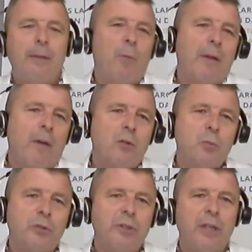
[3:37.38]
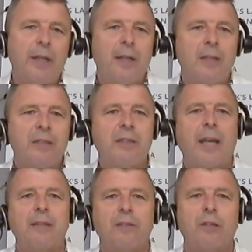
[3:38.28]
one of those was the
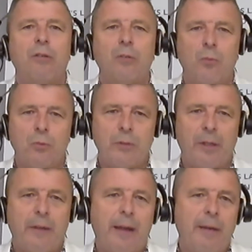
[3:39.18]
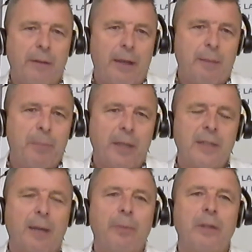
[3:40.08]
Skanska award that they picked
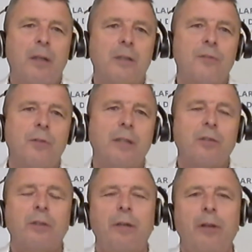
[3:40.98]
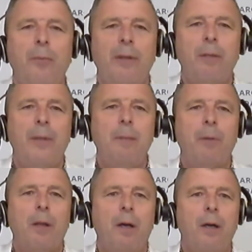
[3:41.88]
up in the last few days. So I don't know whether
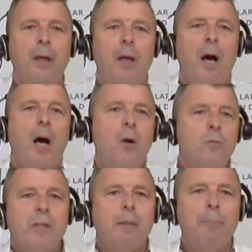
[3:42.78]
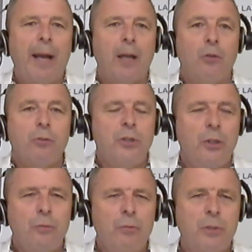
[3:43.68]
people are holding back good
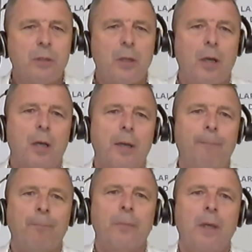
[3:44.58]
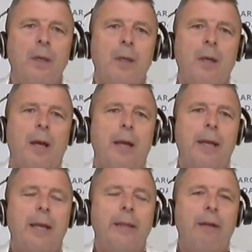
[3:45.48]
news
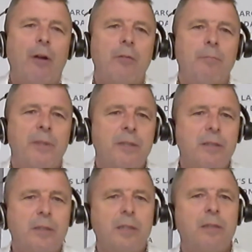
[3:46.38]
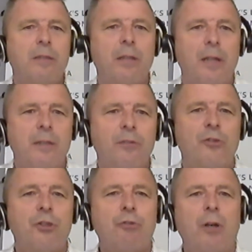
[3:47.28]
in their own businesses and
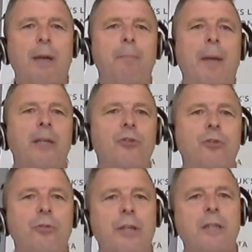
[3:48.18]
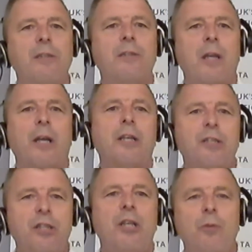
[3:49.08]
to try and make sure that it's a
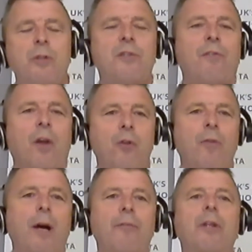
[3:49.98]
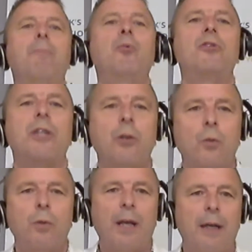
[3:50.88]
continuous flow rather than putting it
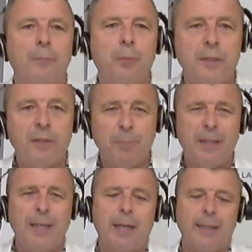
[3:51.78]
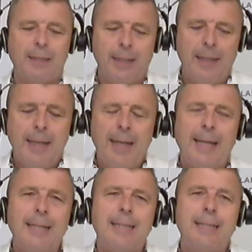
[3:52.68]
all out at once. But yeah,
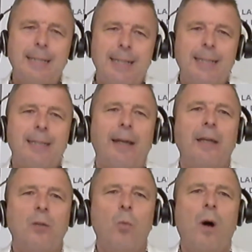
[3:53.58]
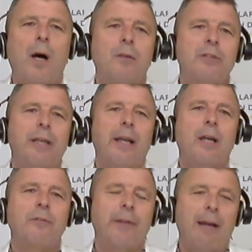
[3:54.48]
it did take a while to get
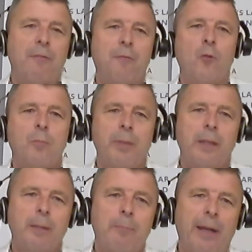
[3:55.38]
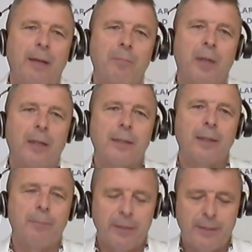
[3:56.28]
over that £4 billion
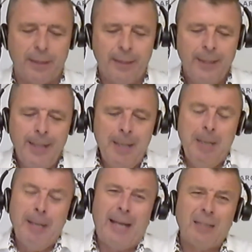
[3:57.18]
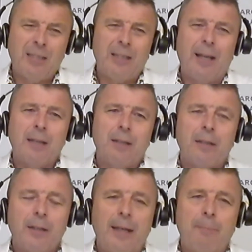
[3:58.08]
mark. But that
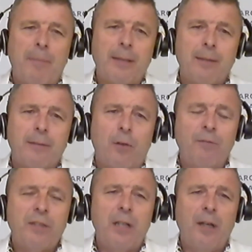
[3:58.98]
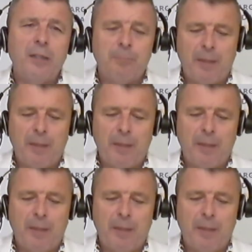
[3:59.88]
month, obviously last